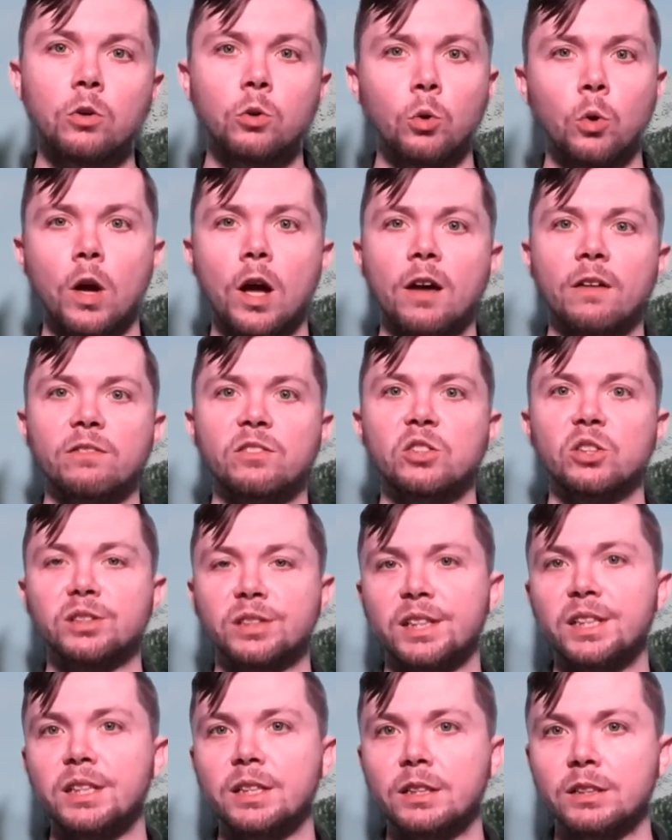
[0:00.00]
who have
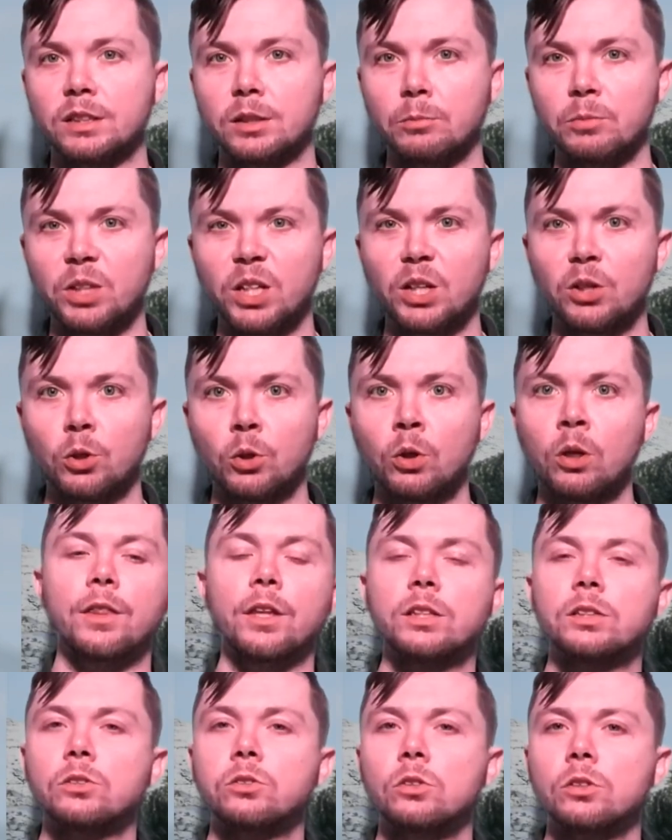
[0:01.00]
just eaten some dinner. This